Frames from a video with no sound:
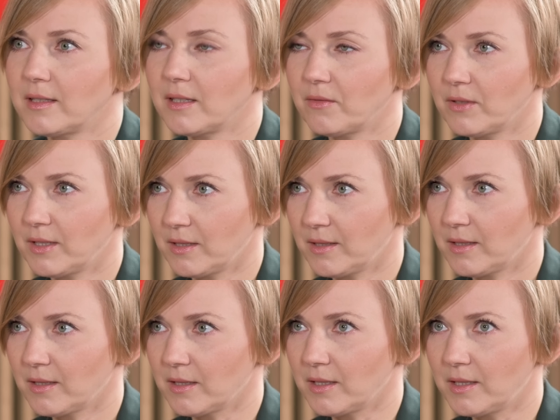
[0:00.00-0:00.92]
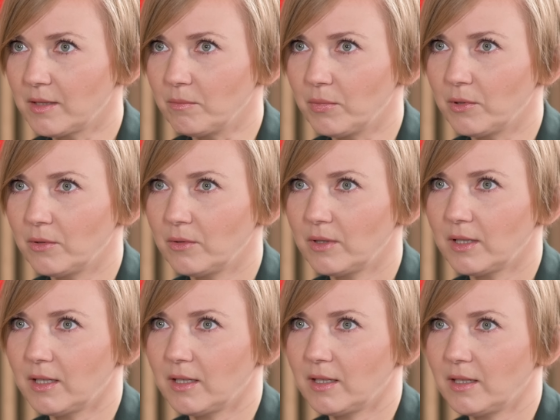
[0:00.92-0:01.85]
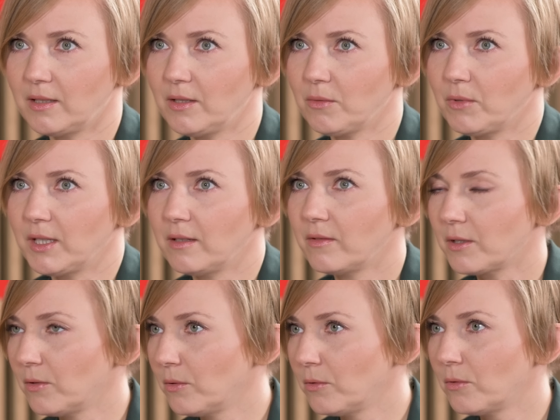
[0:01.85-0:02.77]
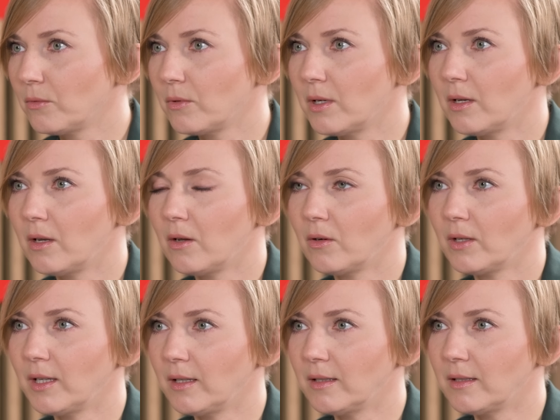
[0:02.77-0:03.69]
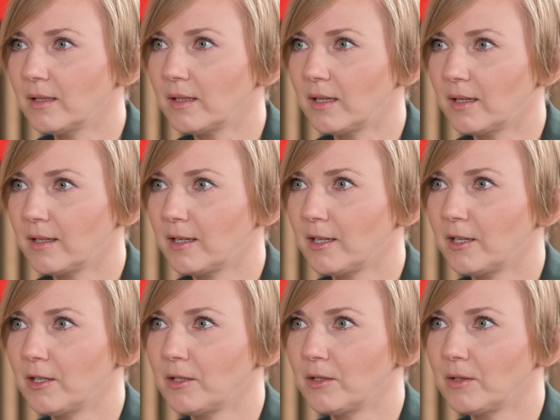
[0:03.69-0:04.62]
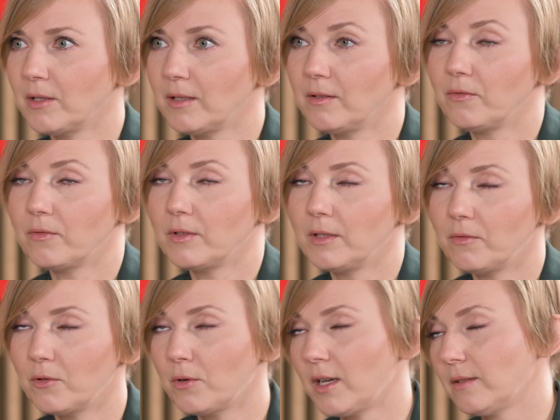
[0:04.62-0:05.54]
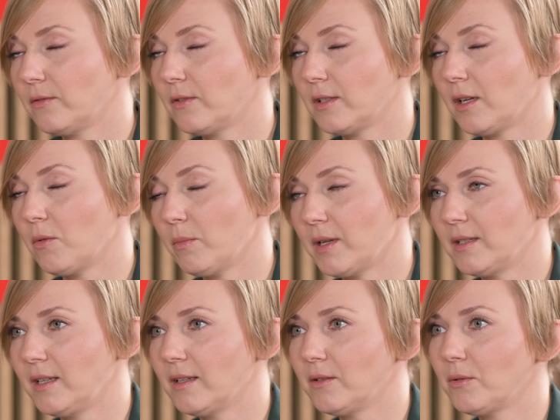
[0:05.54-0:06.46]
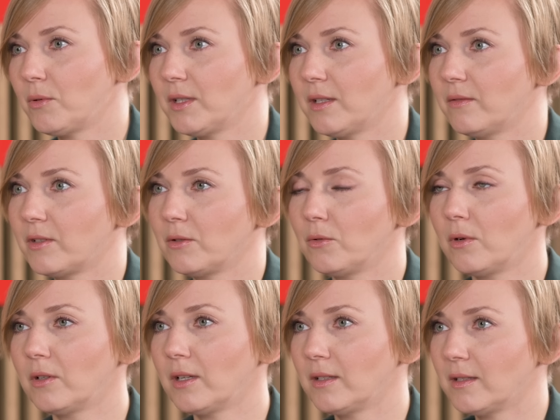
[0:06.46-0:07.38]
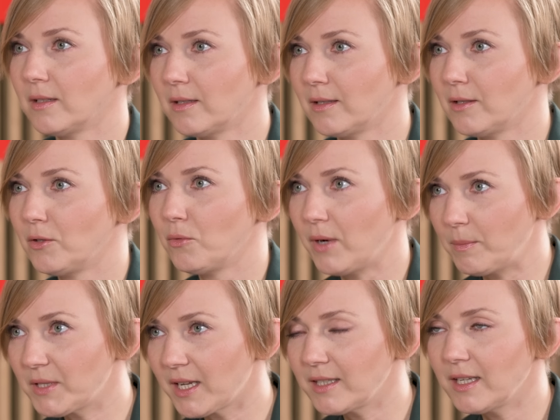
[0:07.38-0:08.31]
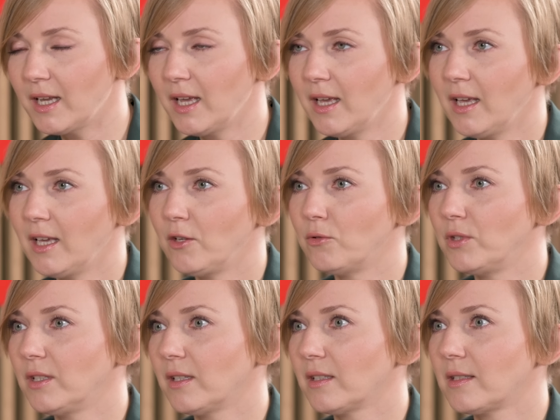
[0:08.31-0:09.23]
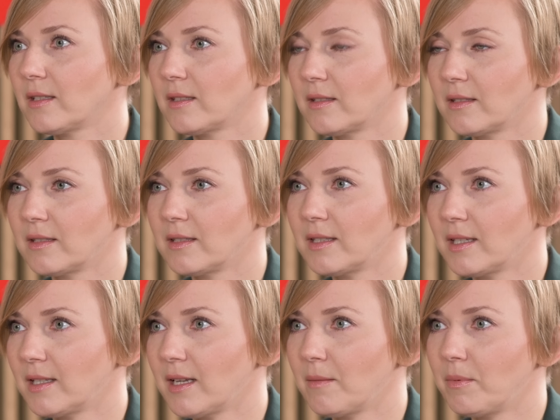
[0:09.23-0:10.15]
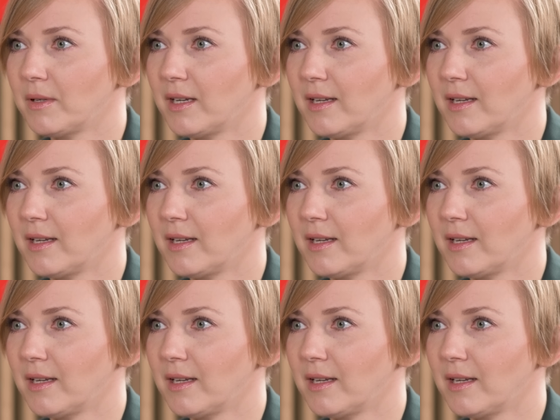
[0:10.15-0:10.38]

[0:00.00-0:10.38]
services simple, and whenever you log in, if you have a company and whenever you log in to website, you need to set up